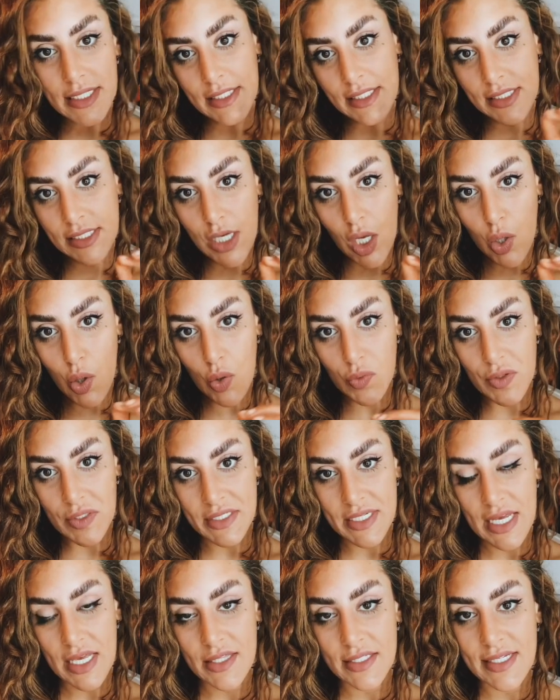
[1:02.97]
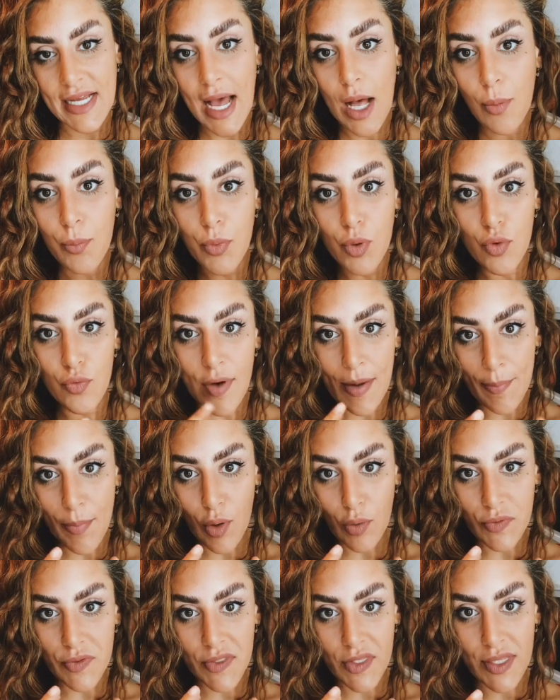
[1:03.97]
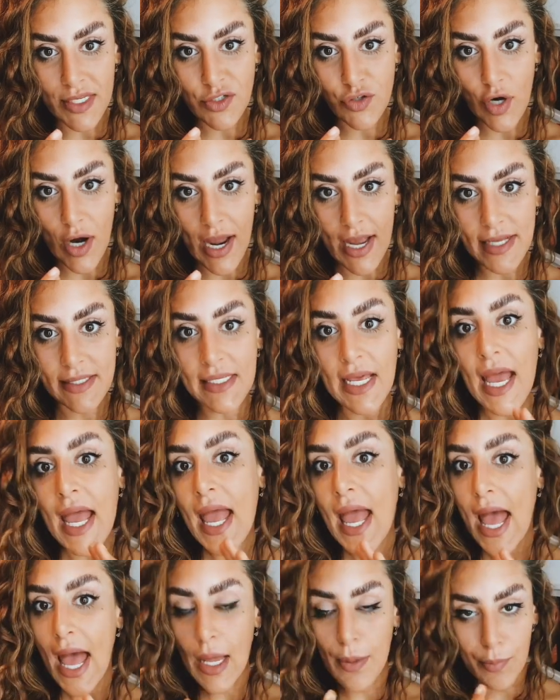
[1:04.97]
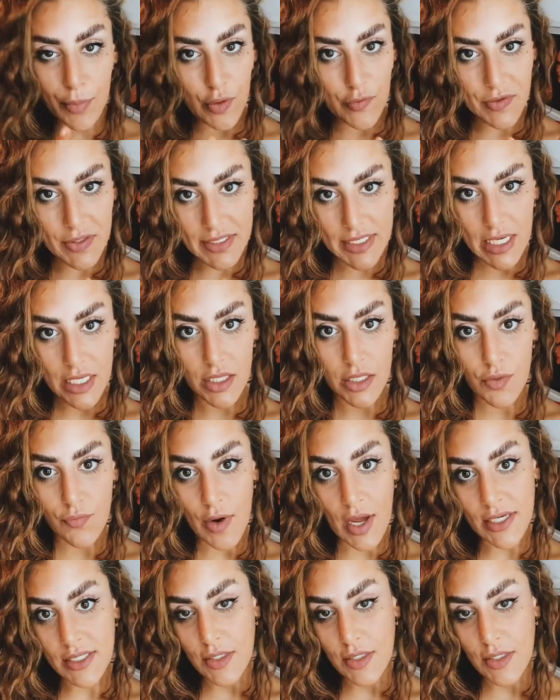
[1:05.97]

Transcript: and stuck on the teeth to help grip onto the trays and move the teeth in the right